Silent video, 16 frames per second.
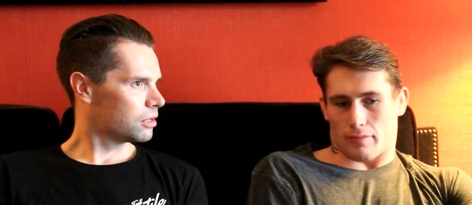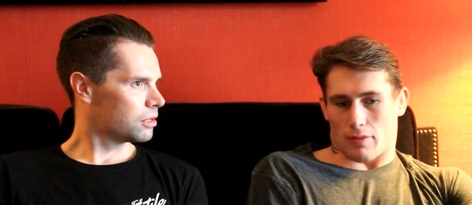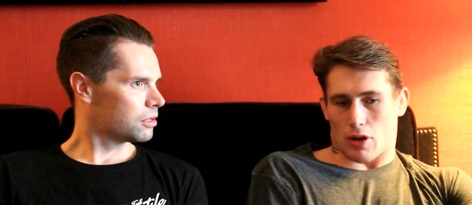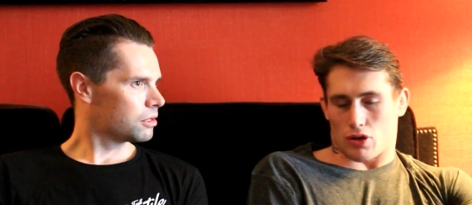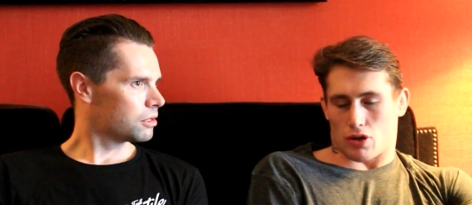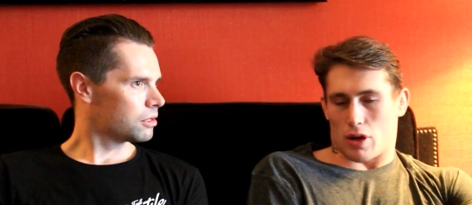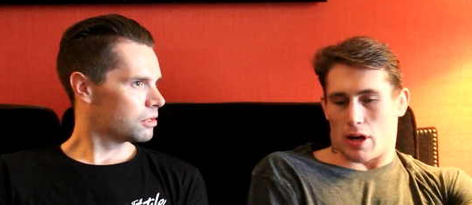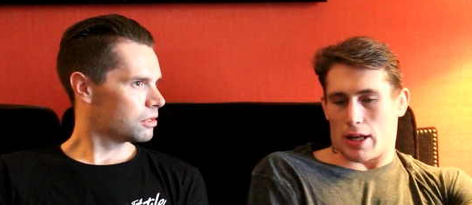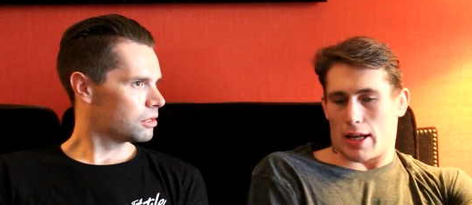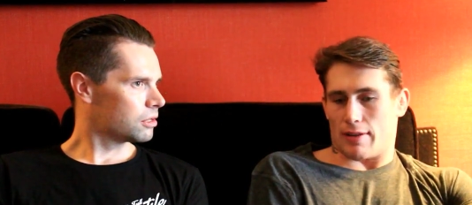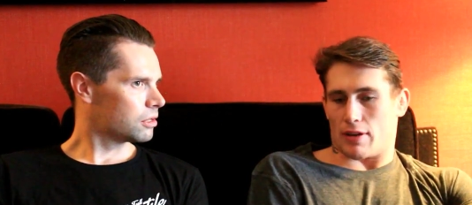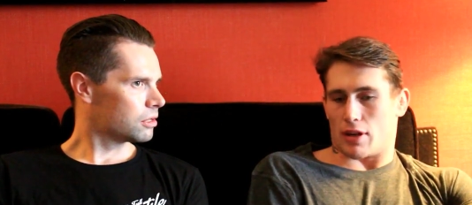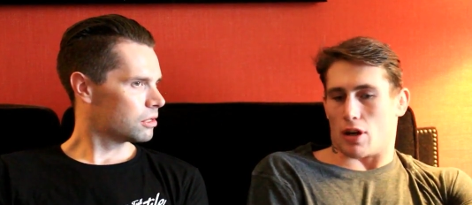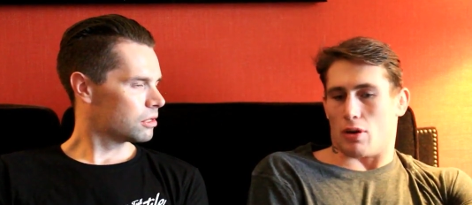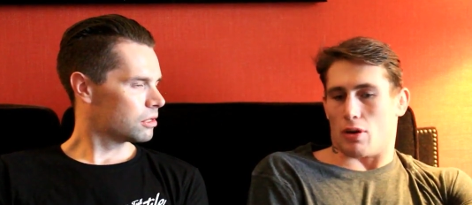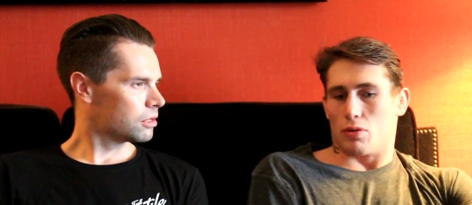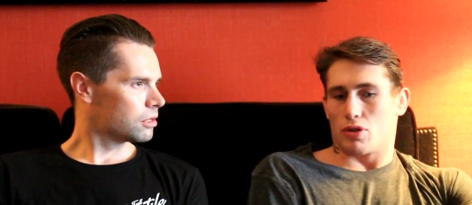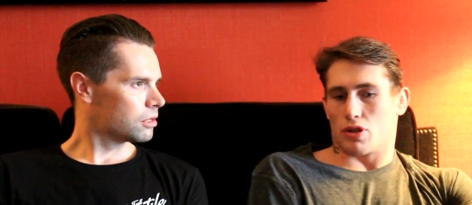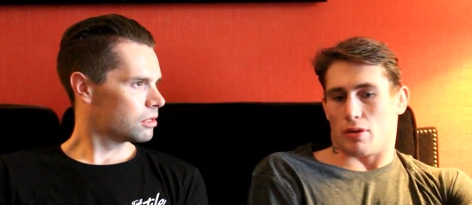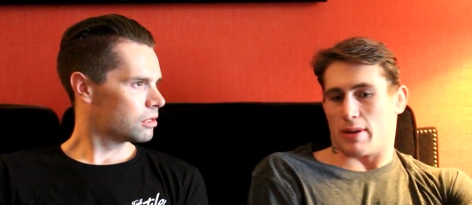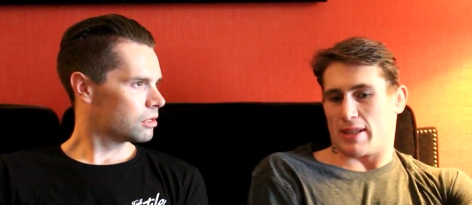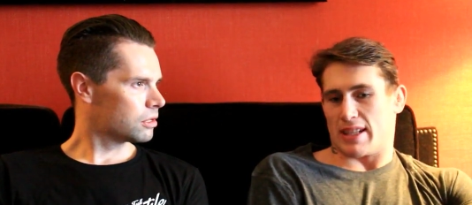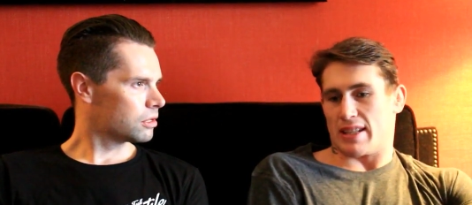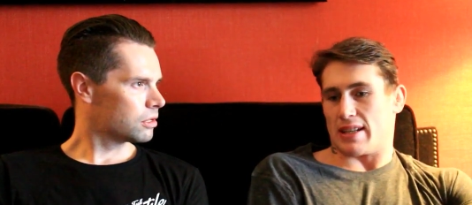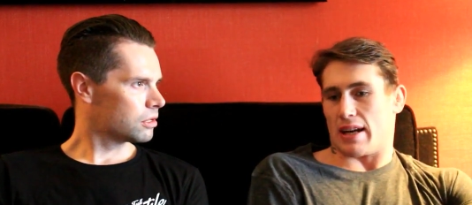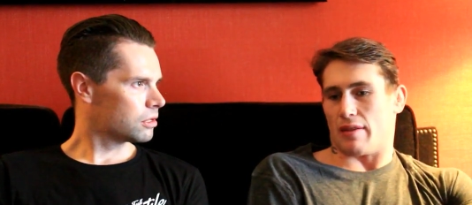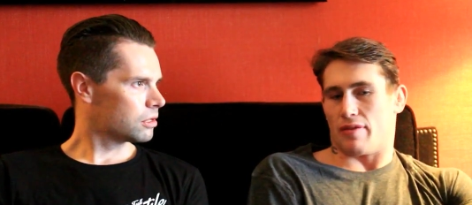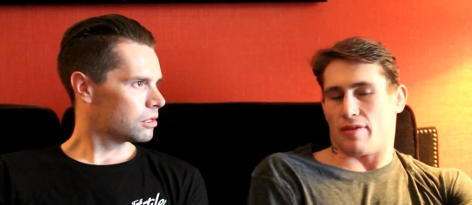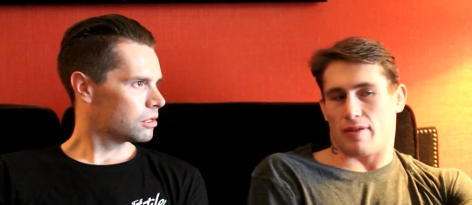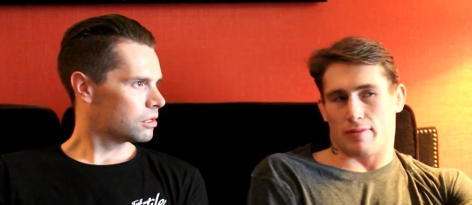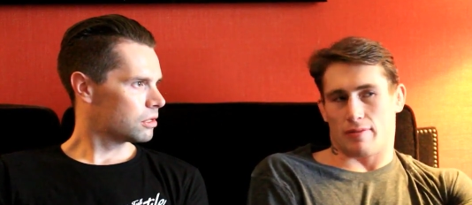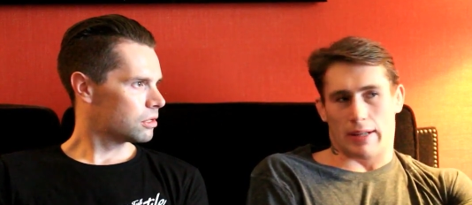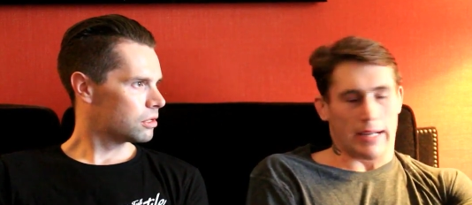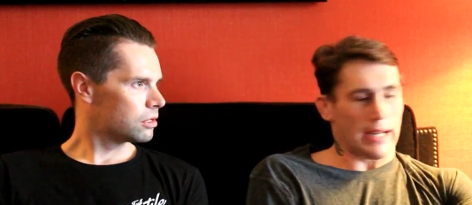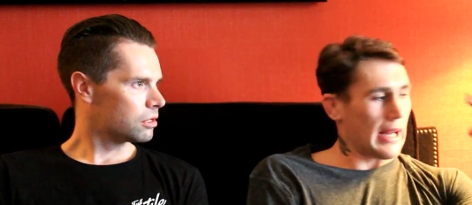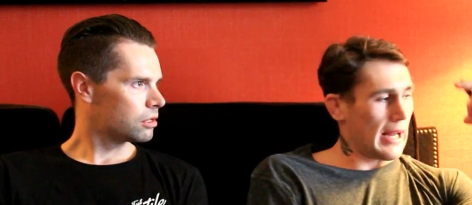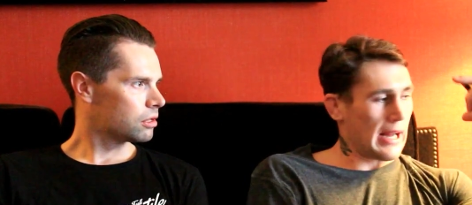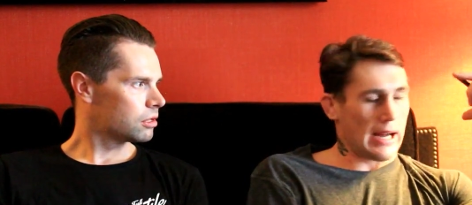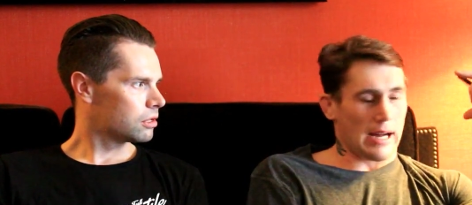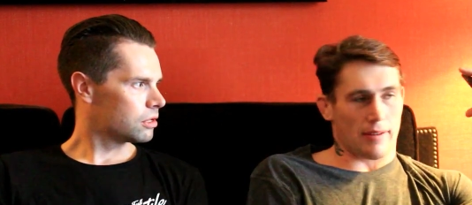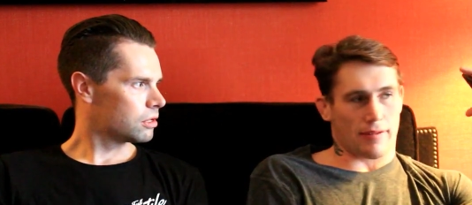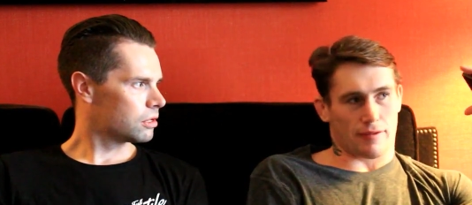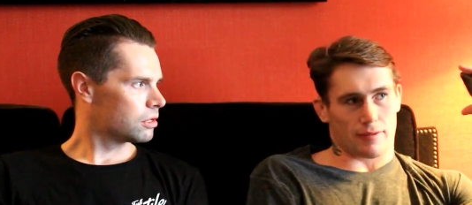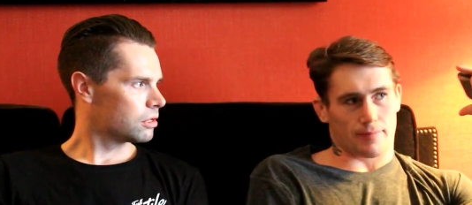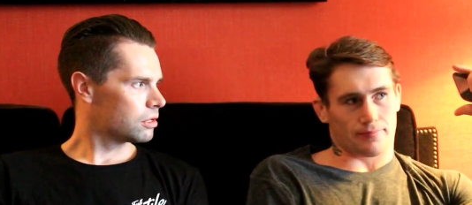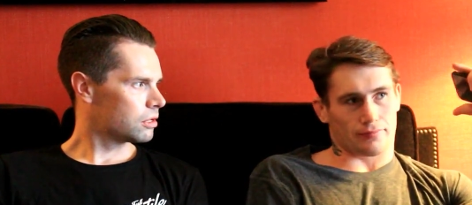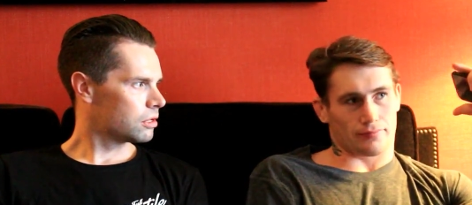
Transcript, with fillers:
Speaker 1: so I'll have a coke so I did have like half